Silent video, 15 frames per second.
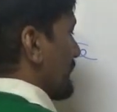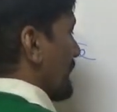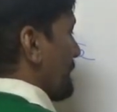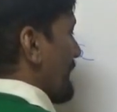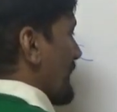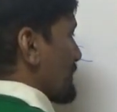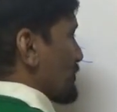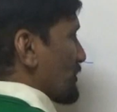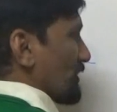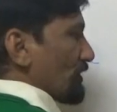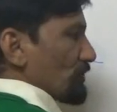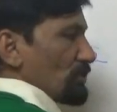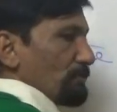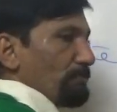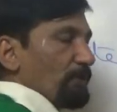
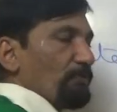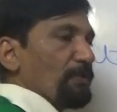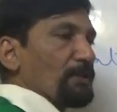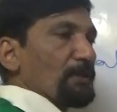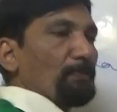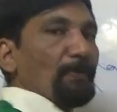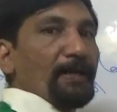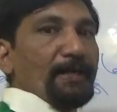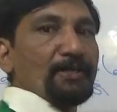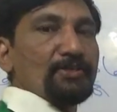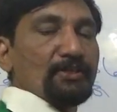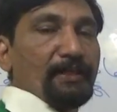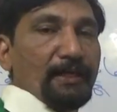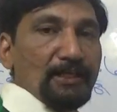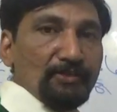capacitance between the plates,
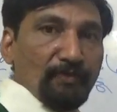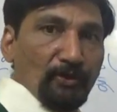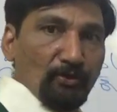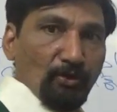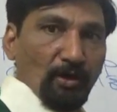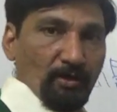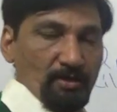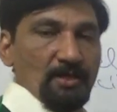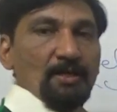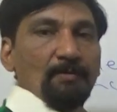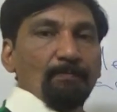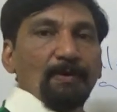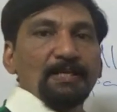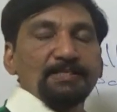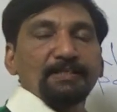that is when you are
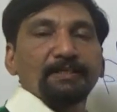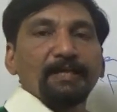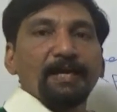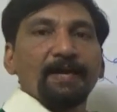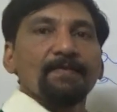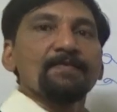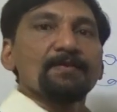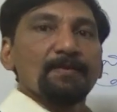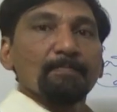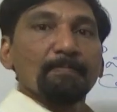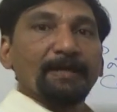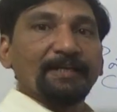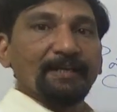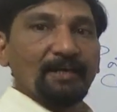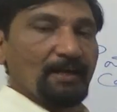placing a
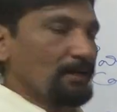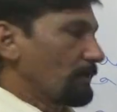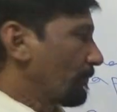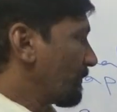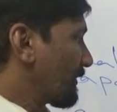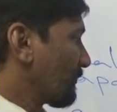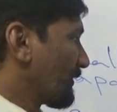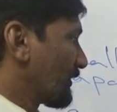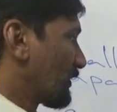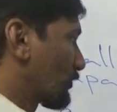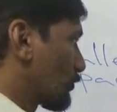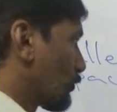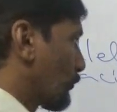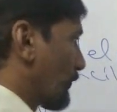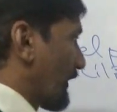metal between the
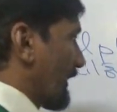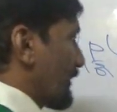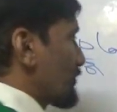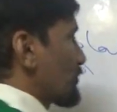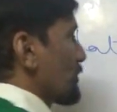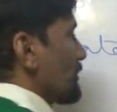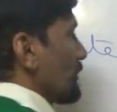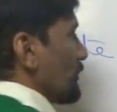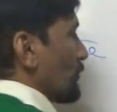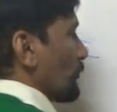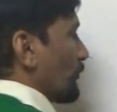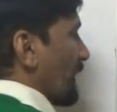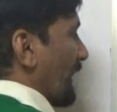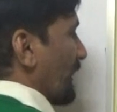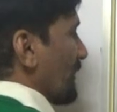two plates, you
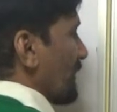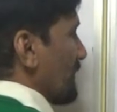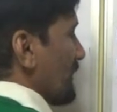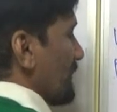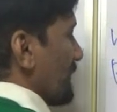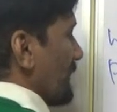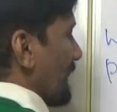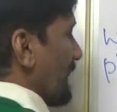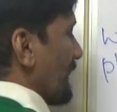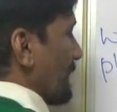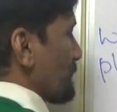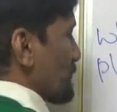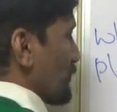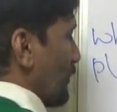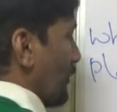get A
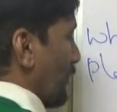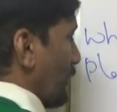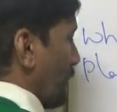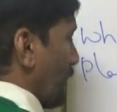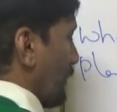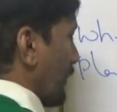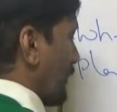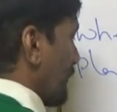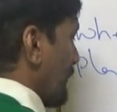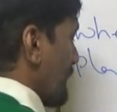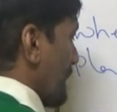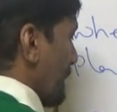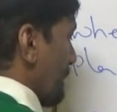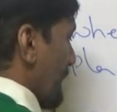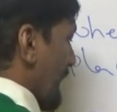epsilon naught
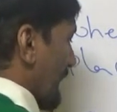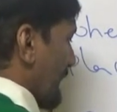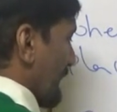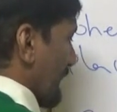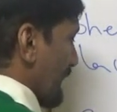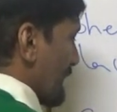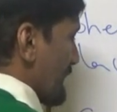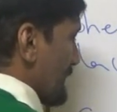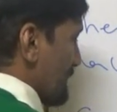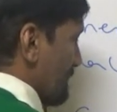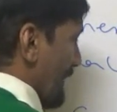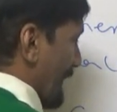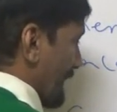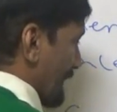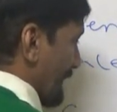by D
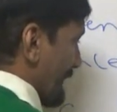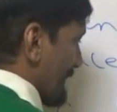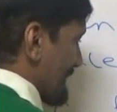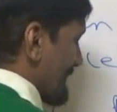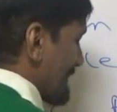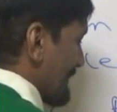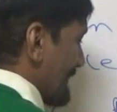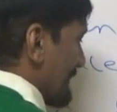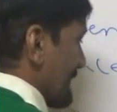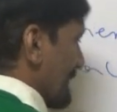minus